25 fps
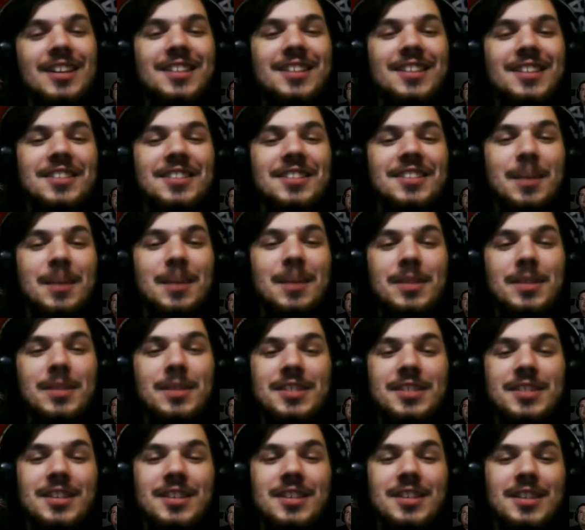The
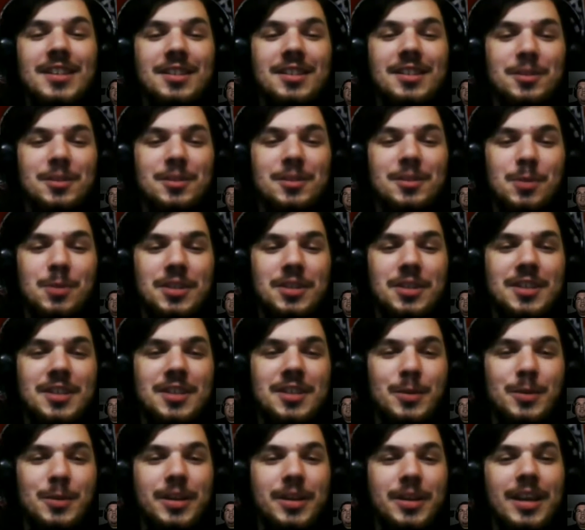NBC Sports
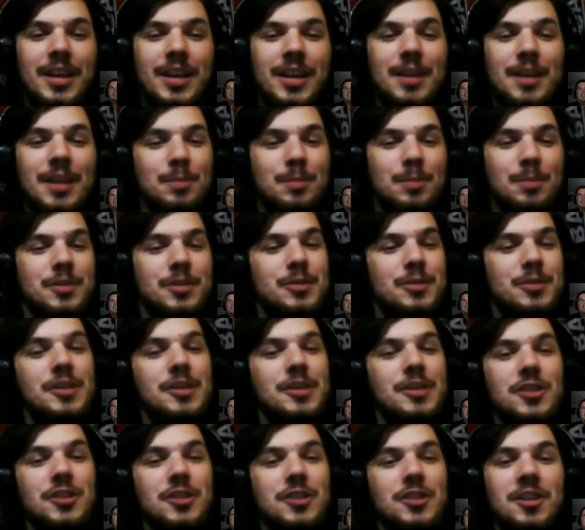Network game between
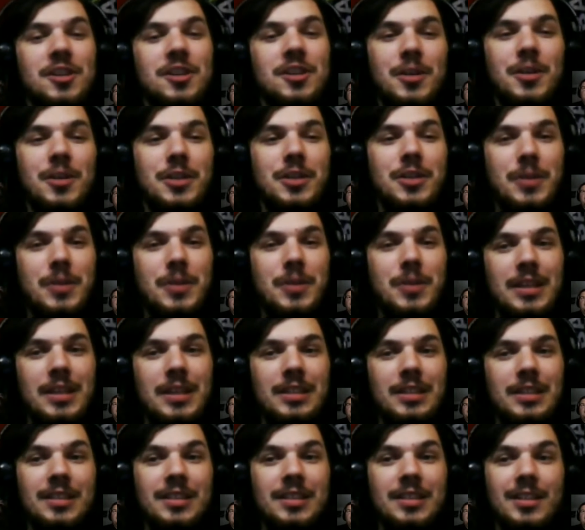Chicago and New
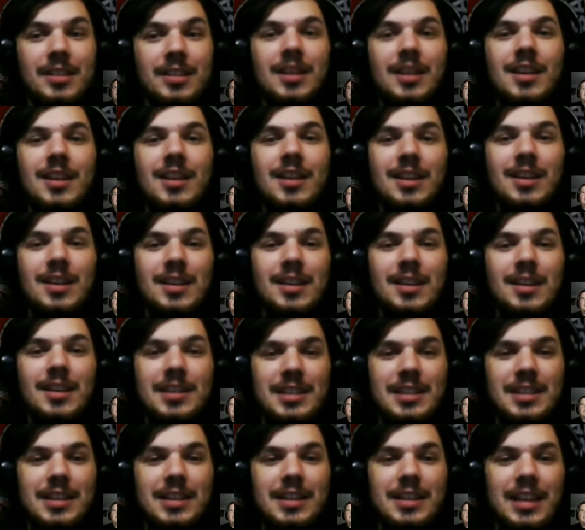England is
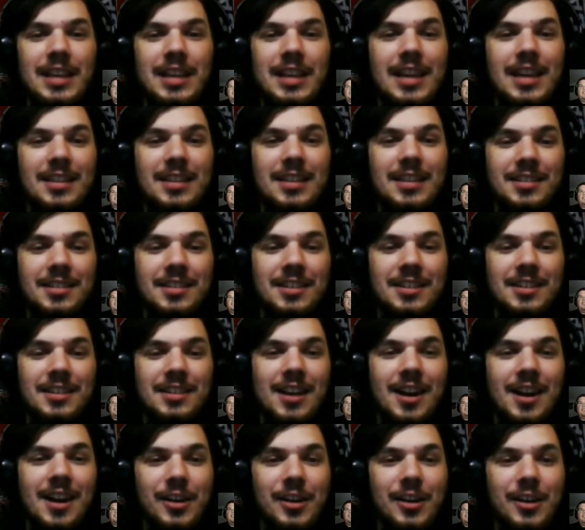gonna get
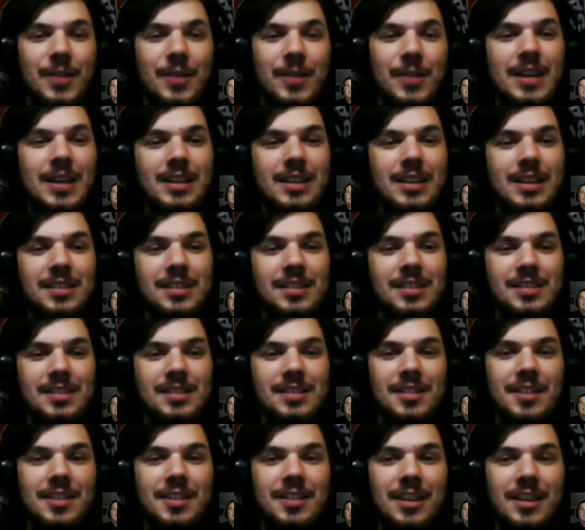higher ratings
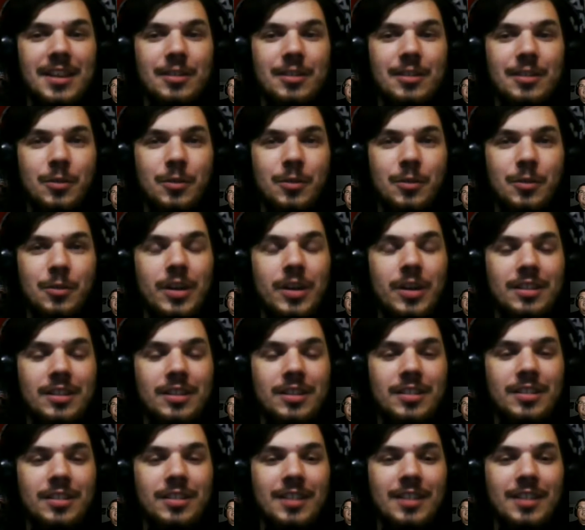than one
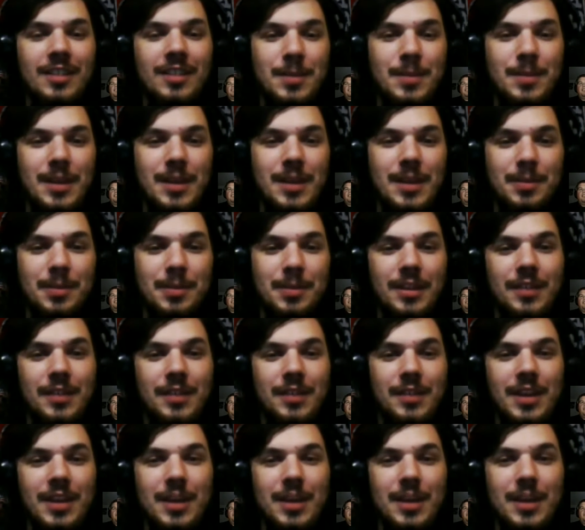NBA playoff
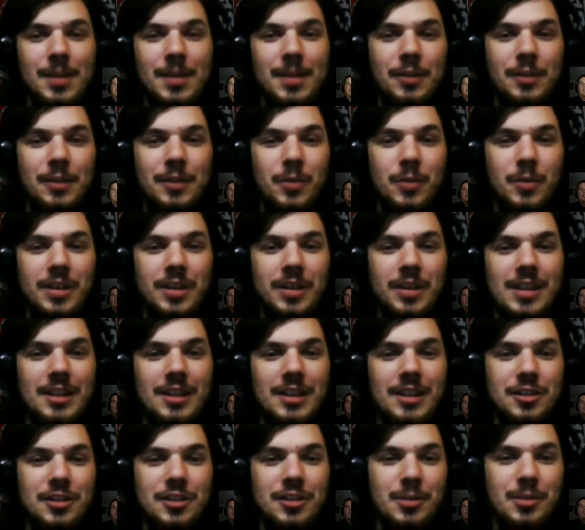game and one
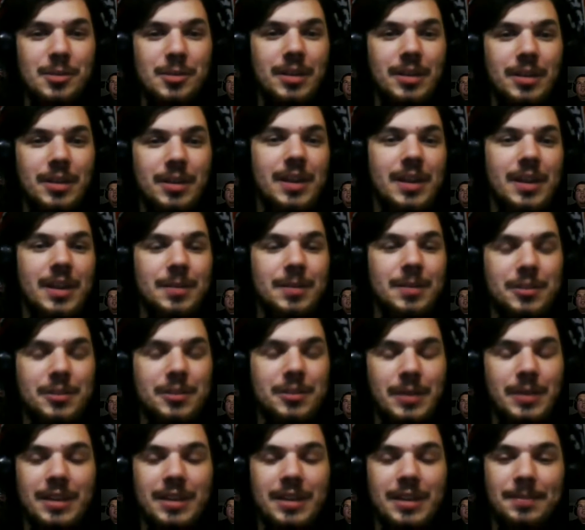NHL playoff game this
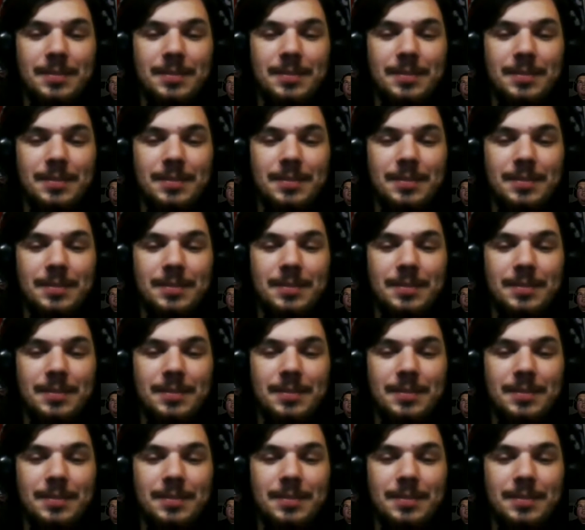week.